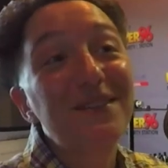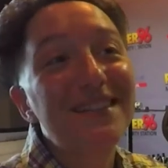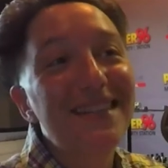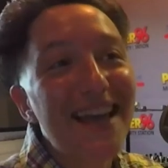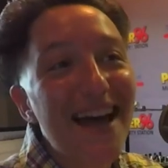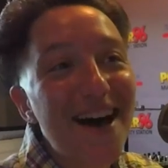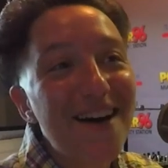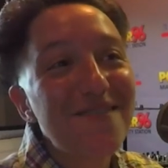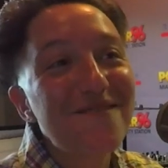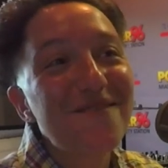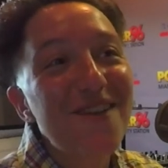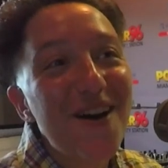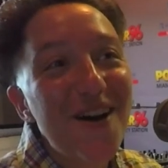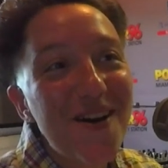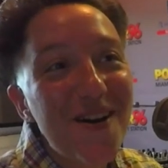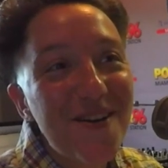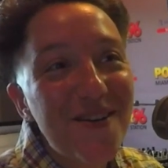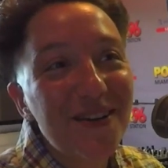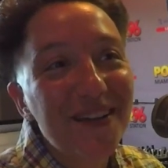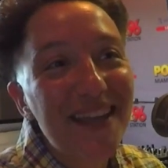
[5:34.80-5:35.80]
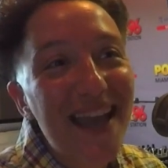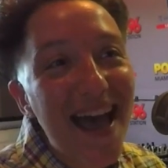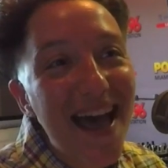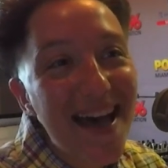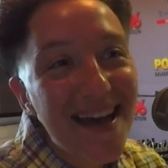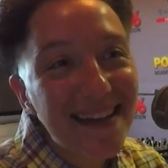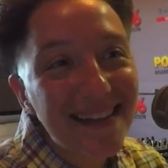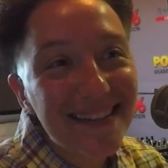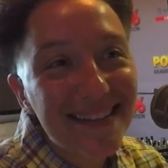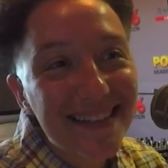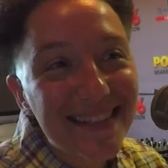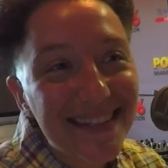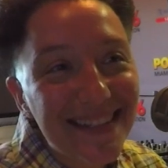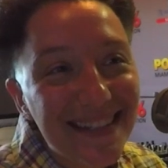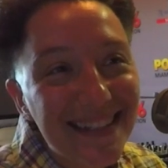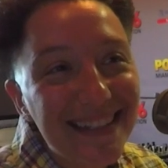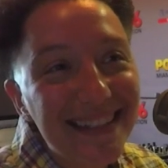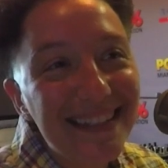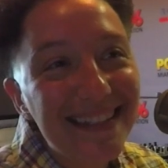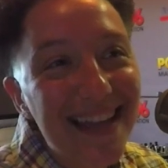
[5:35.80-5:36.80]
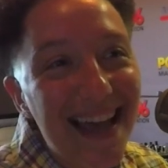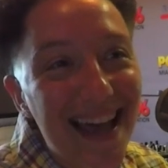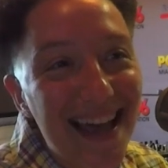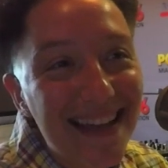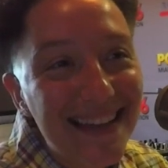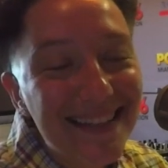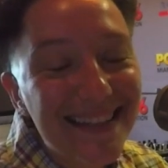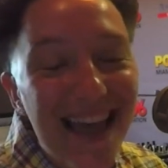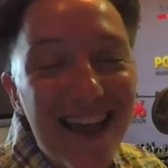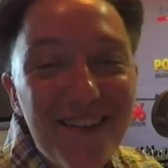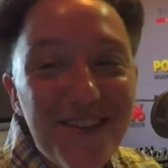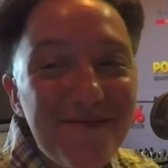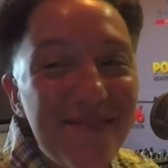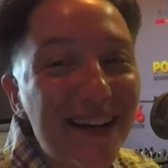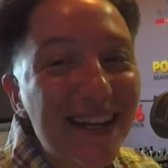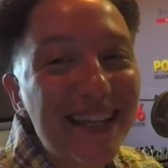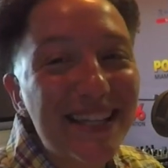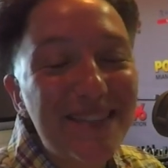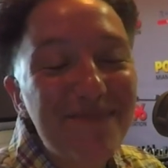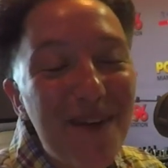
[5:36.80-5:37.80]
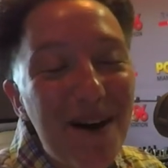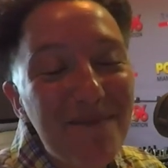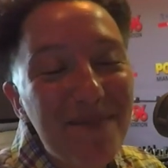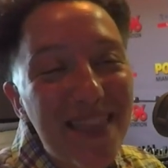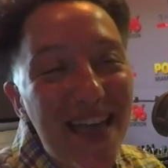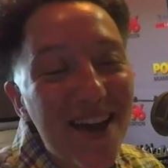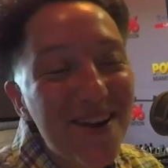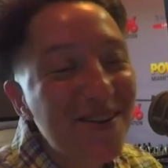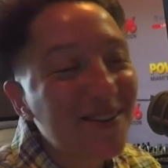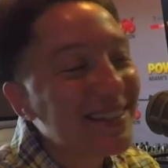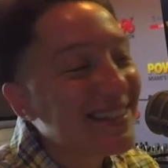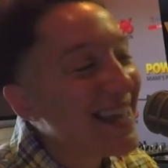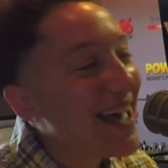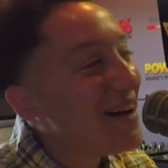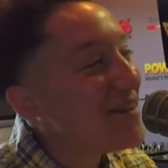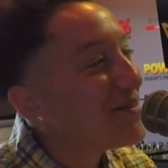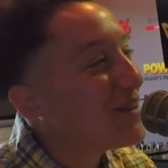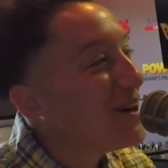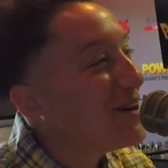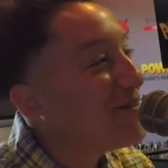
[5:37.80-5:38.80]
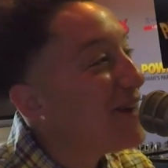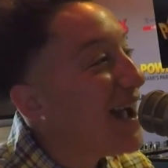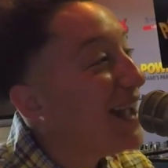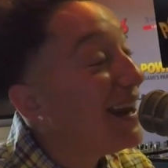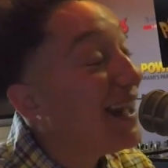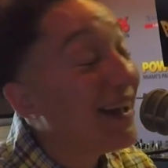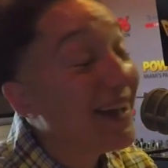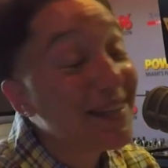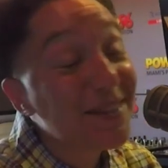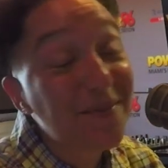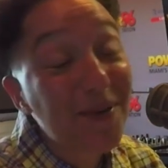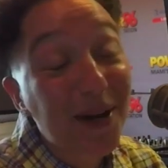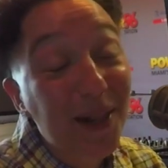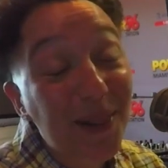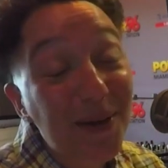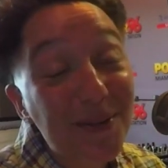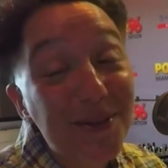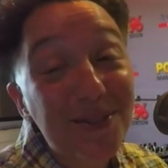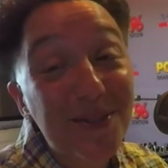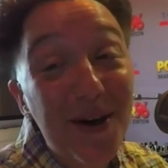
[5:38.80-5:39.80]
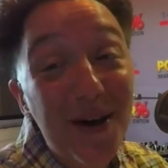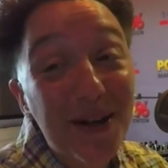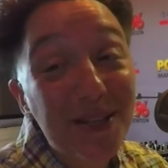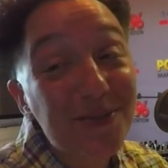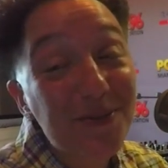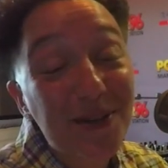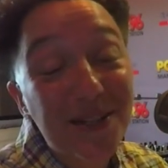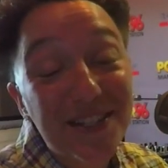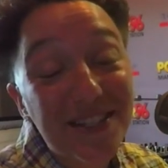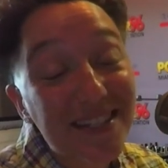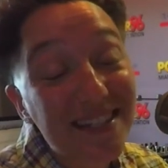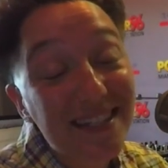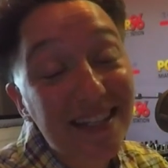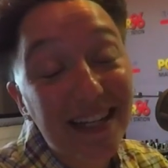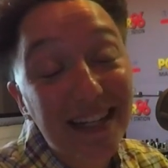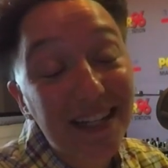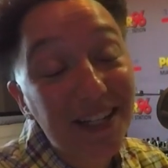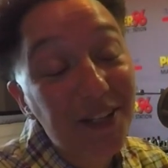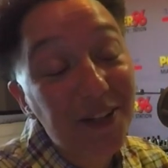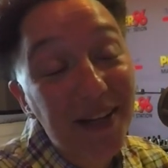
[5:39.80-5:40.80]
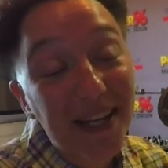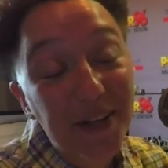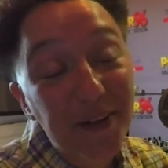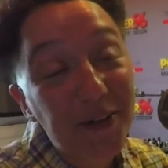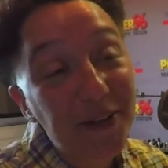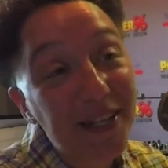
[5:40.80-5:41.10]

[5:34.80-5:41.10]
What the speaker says: Town Road, yes. Yes, everybody is bumping that Old Town Road right now. It's one of those songs where it's just stuck in your head all